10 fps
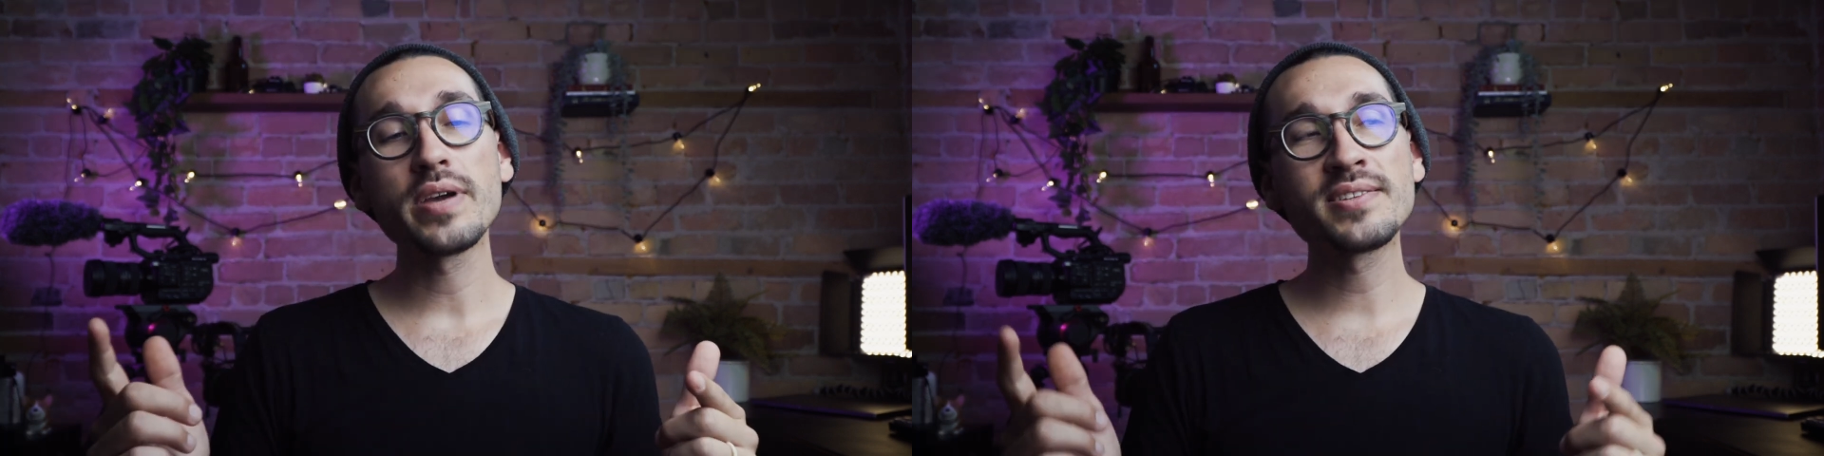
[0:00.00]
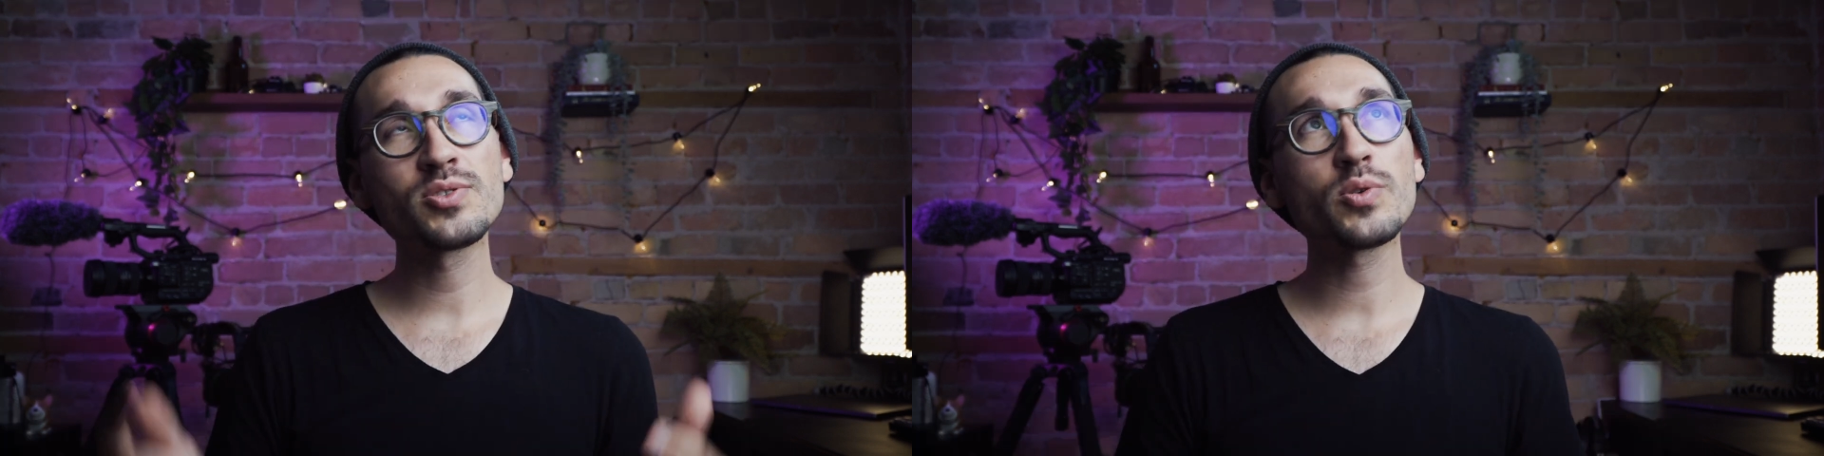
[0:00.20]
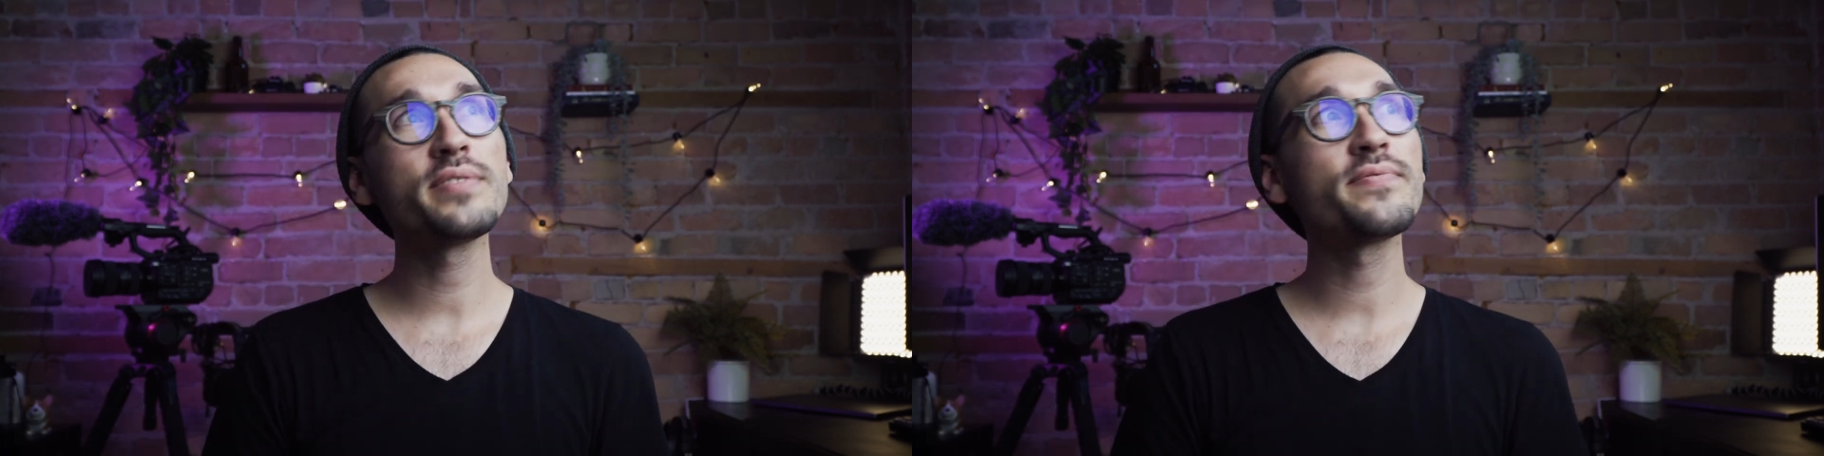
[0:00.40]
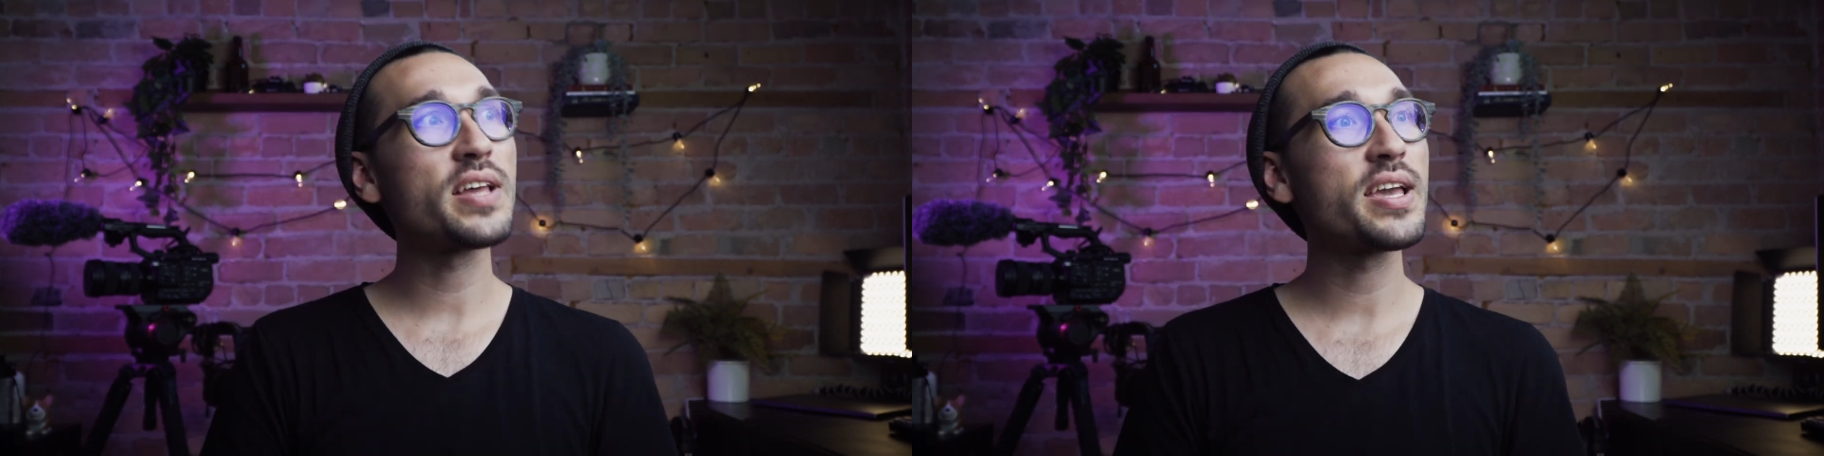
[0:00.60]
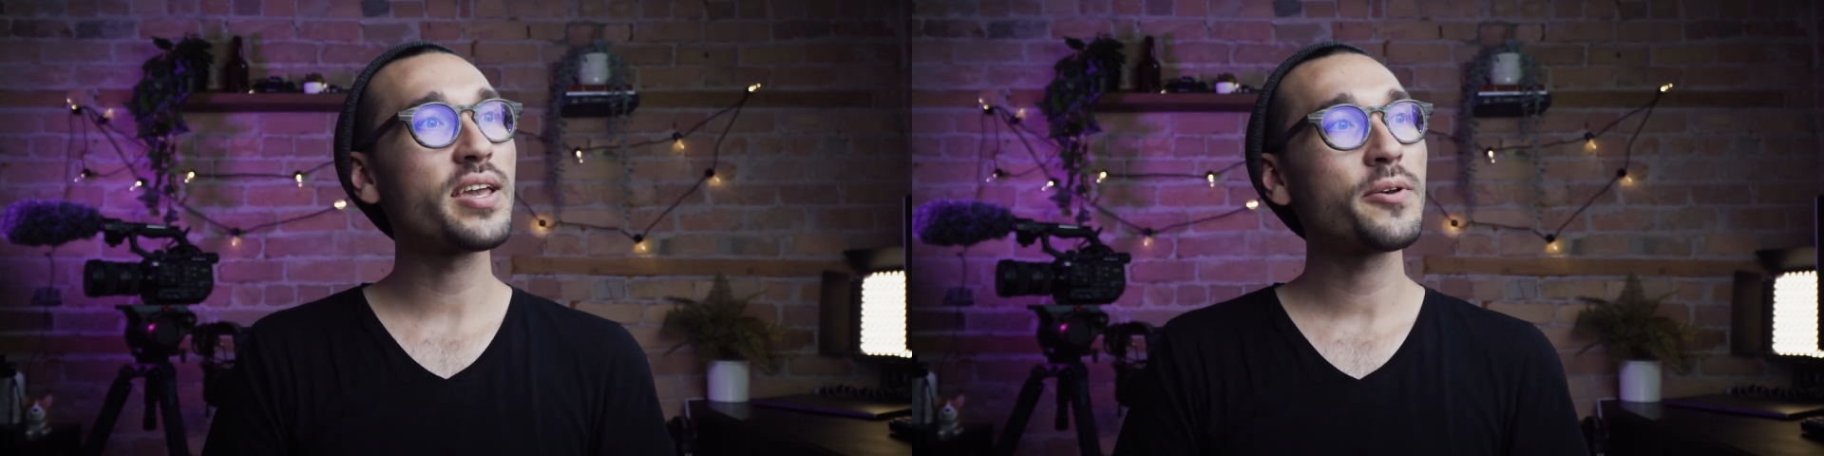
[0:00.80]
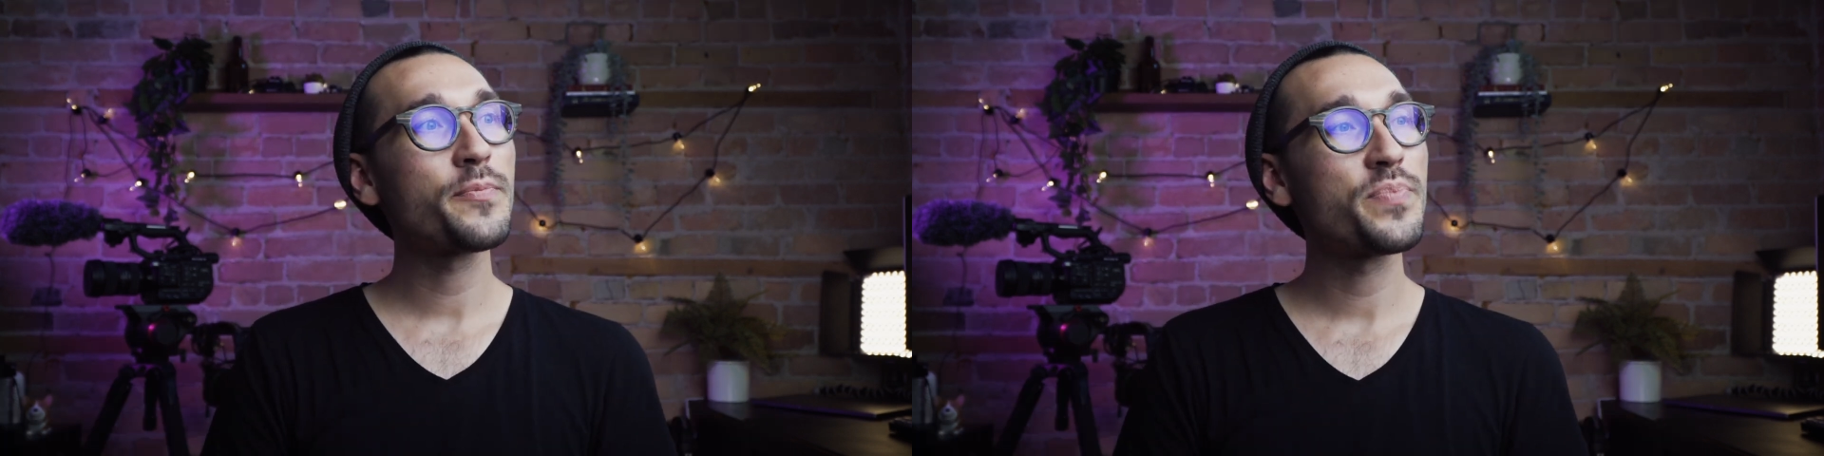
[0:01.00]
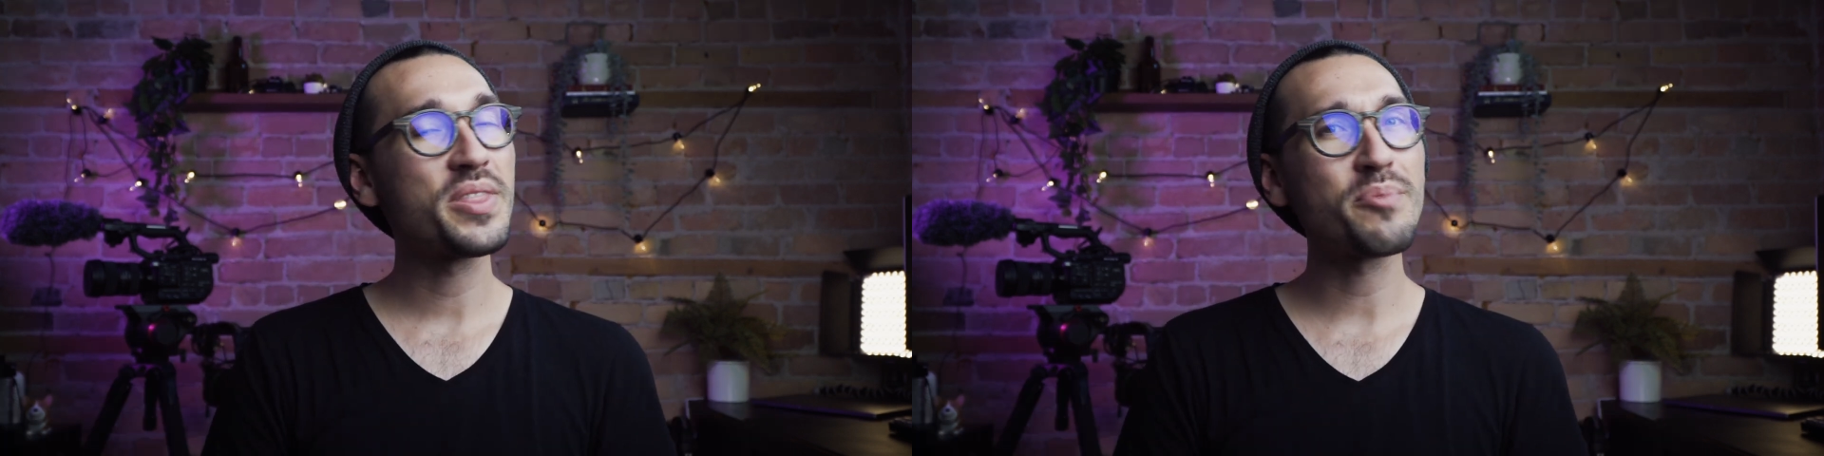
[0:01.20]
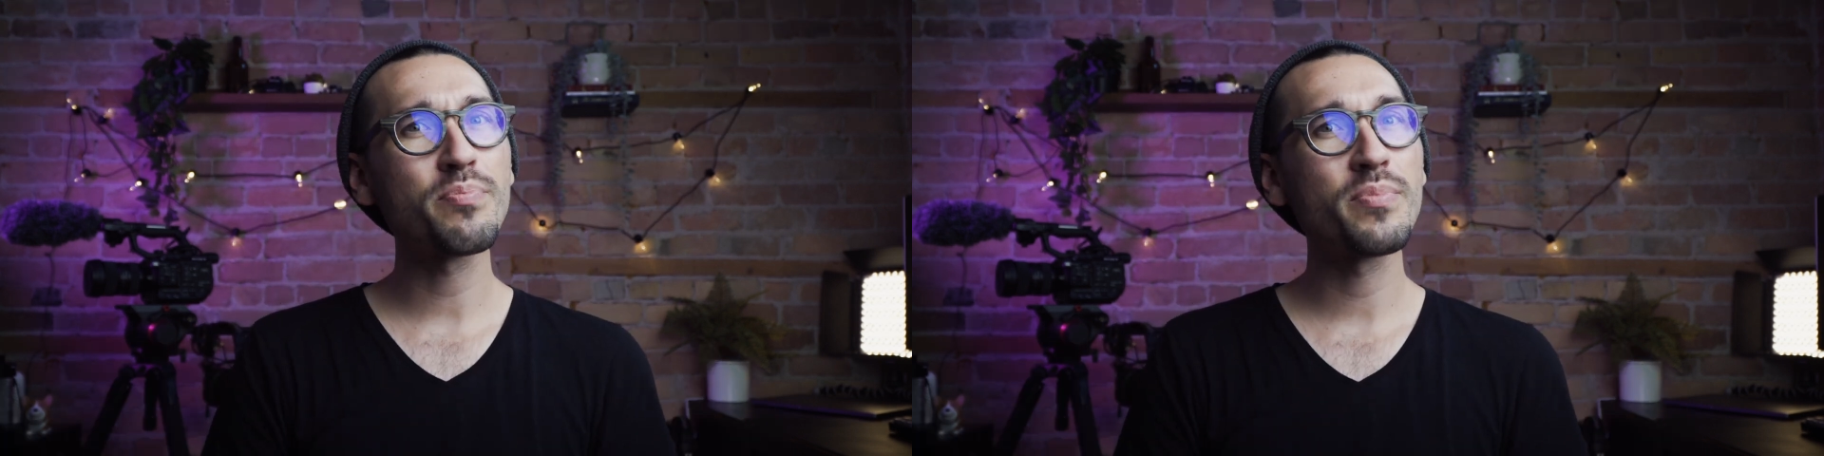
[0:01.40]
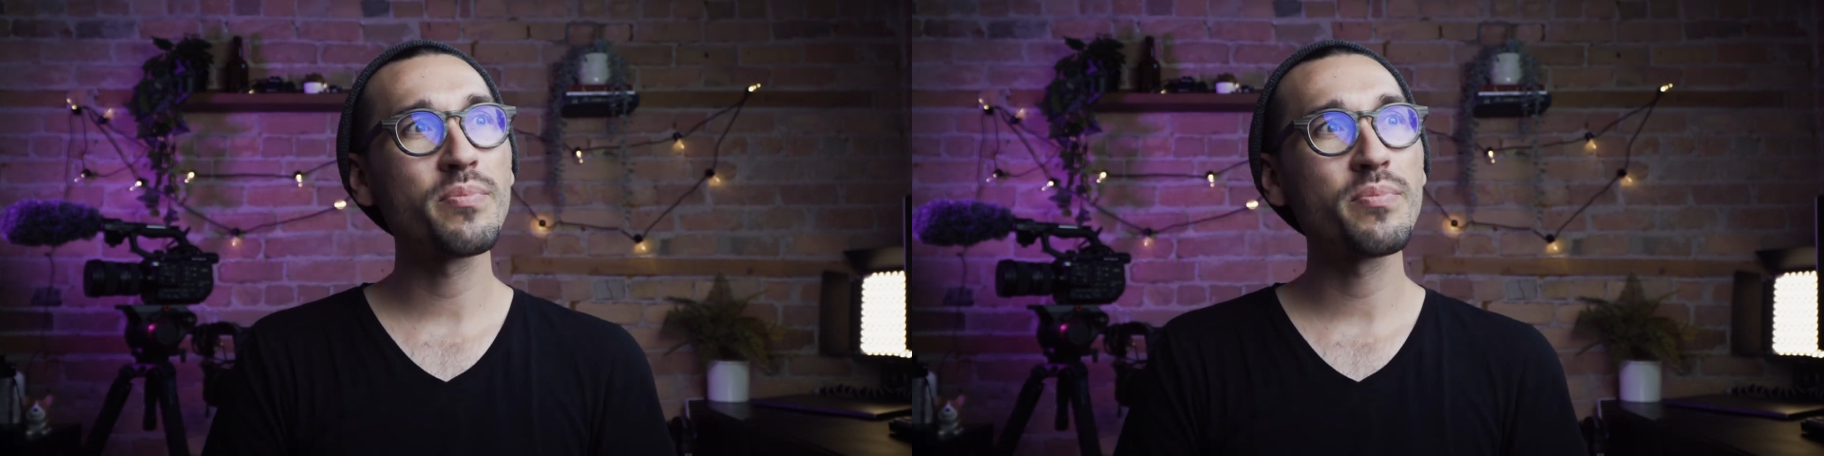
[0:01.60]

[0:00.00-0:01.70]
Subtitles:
it's sort of like the